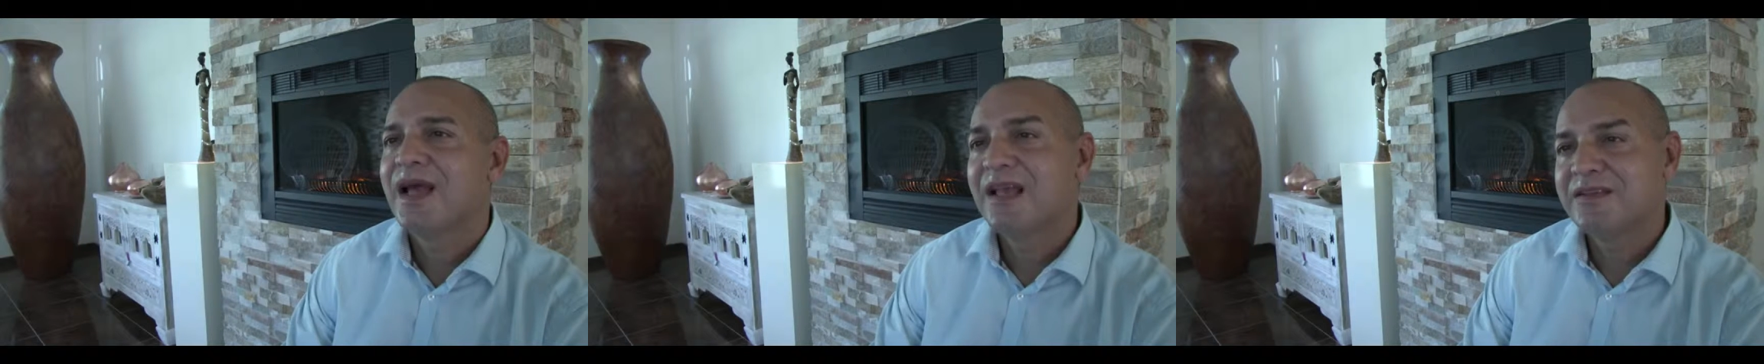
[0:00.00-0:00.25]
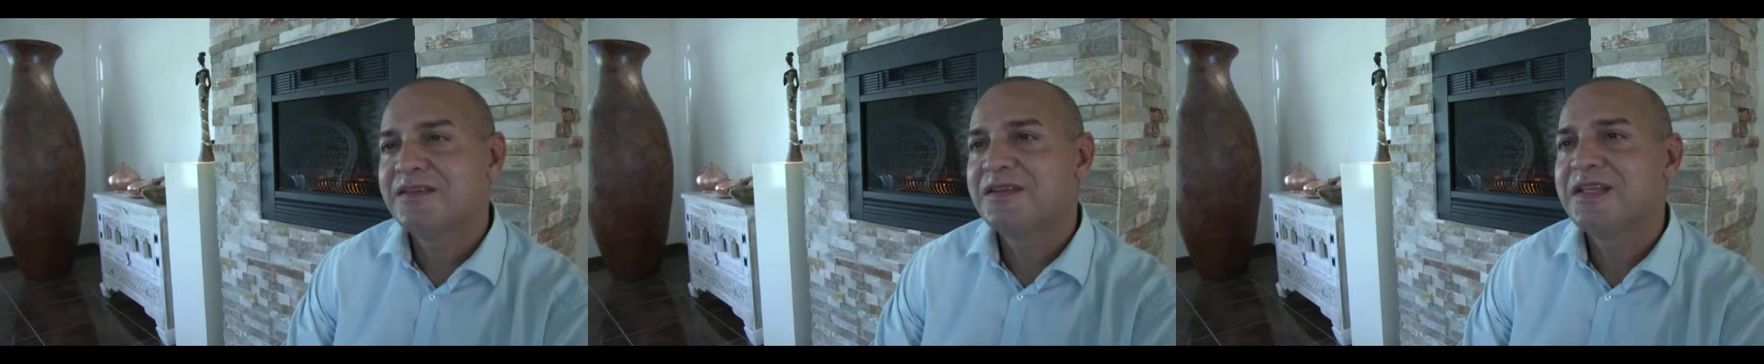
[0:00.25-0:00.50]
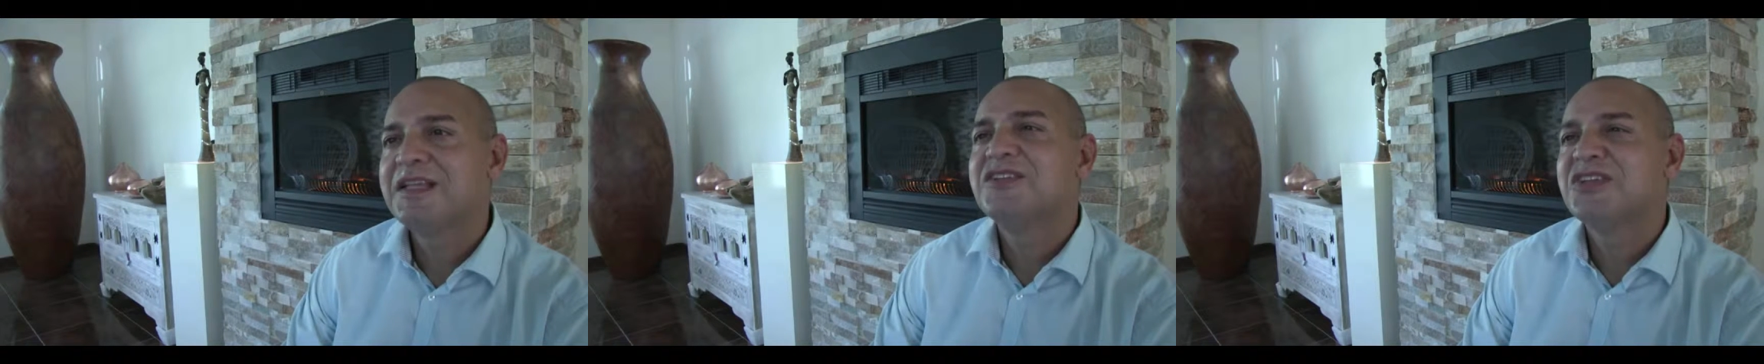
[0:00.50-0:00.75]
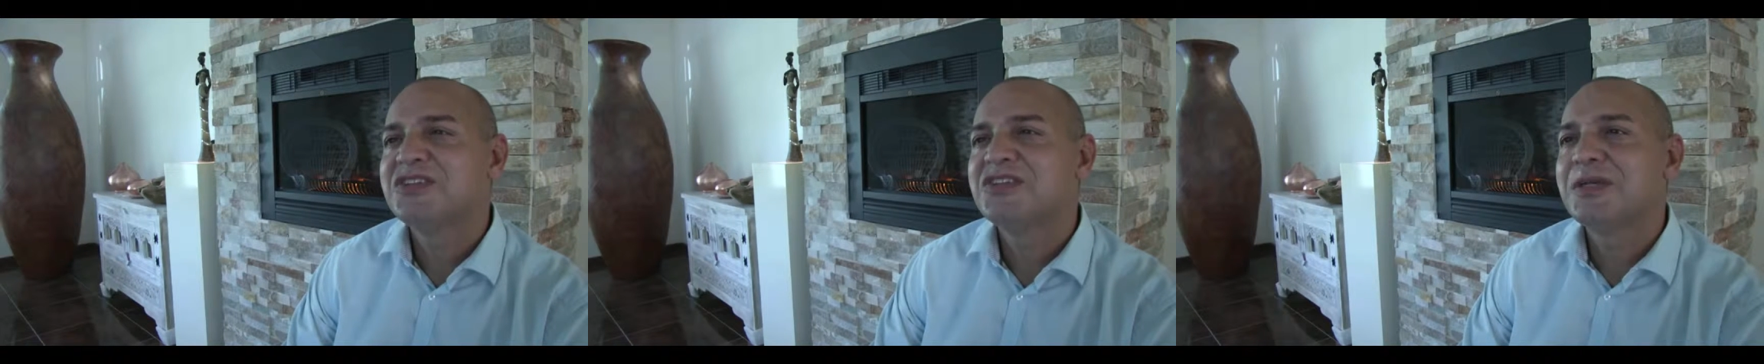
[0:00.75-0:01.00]
ICT
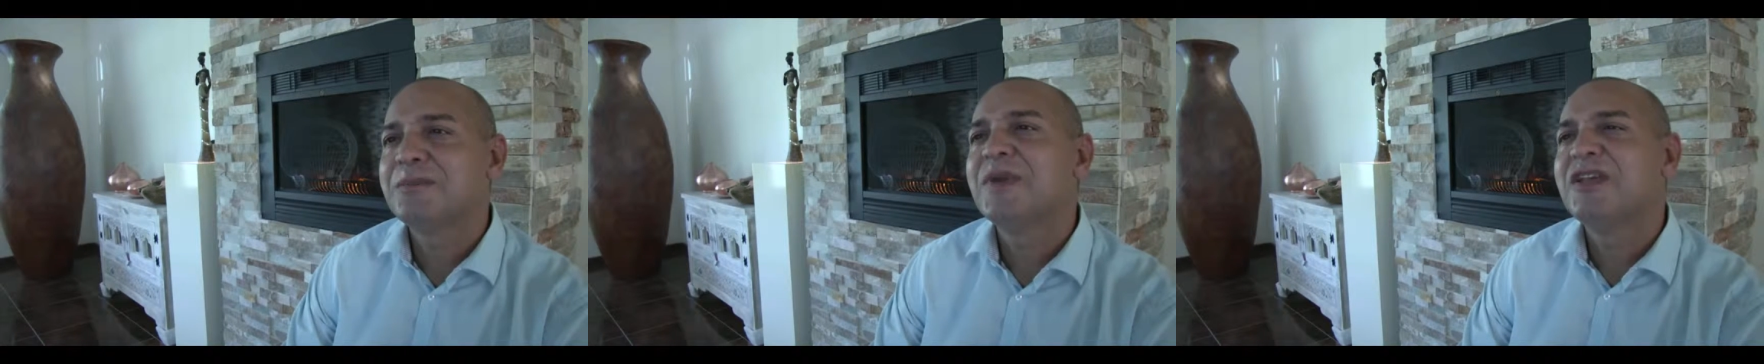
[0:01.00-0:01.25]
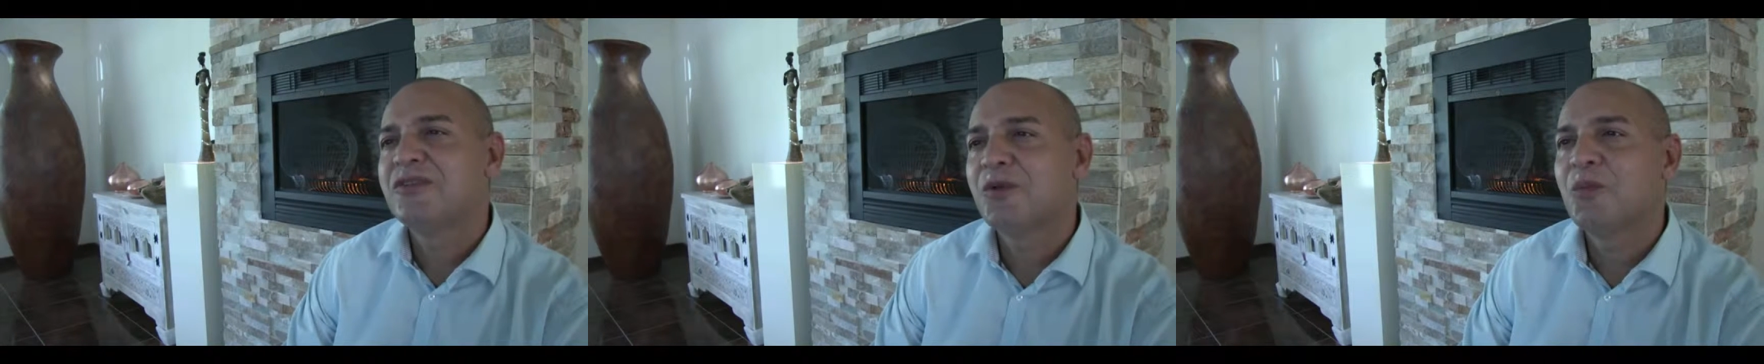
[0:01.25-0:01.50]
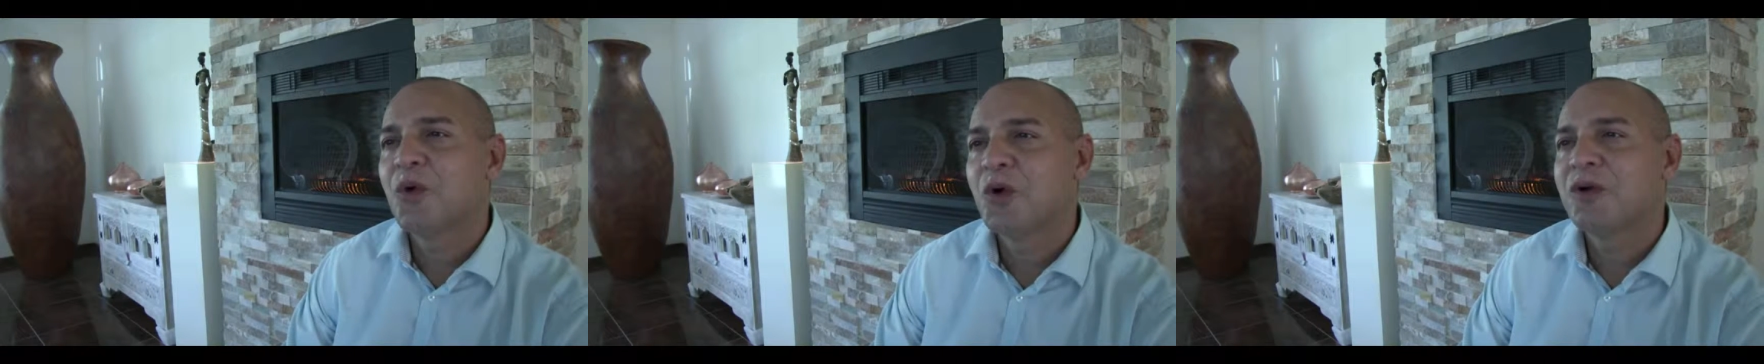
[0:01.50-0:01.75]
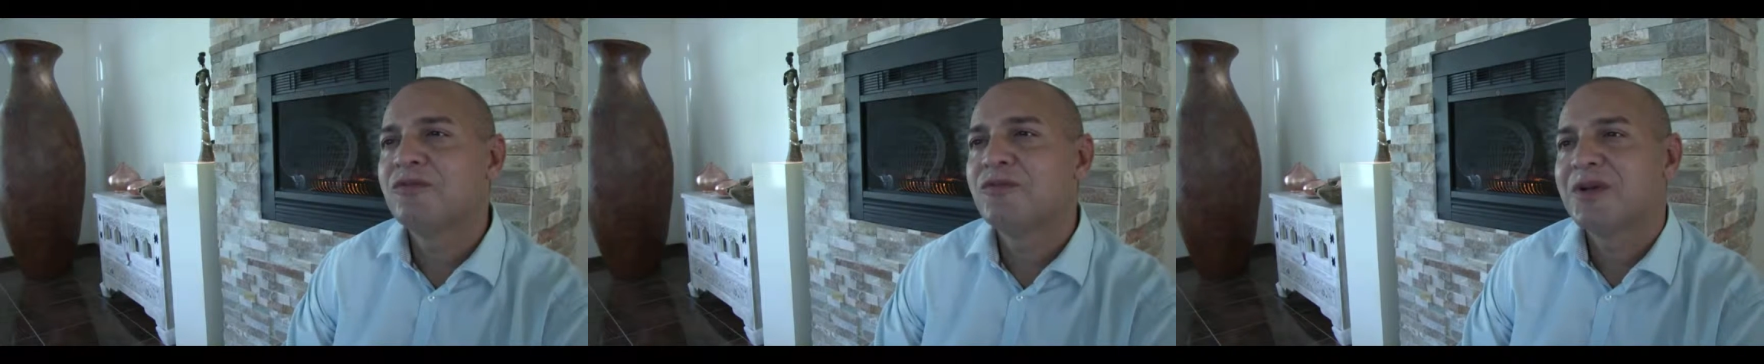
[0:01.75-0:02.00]
in teaching makes the
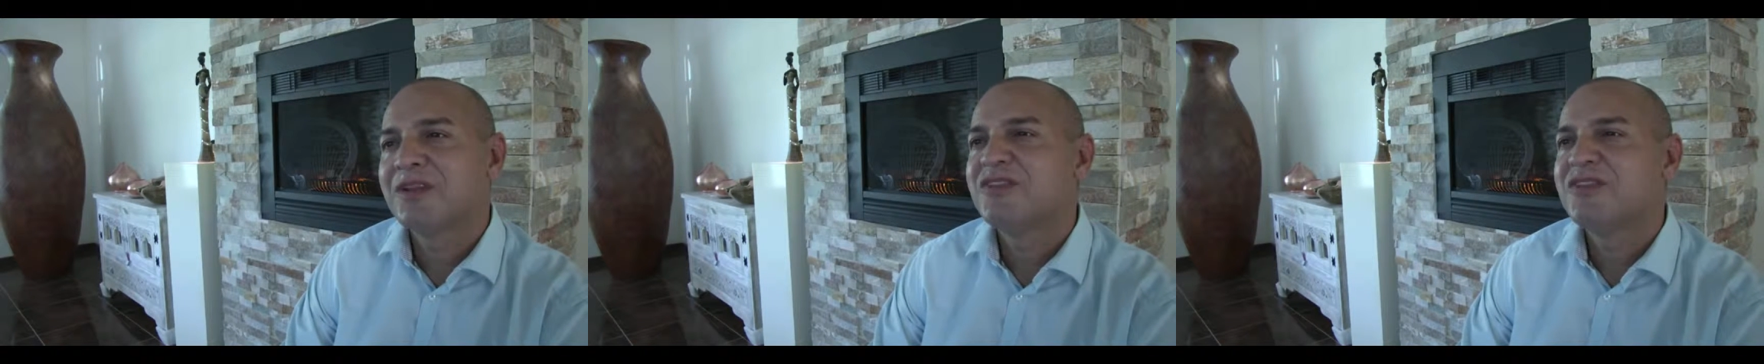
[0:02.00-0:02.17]
work for the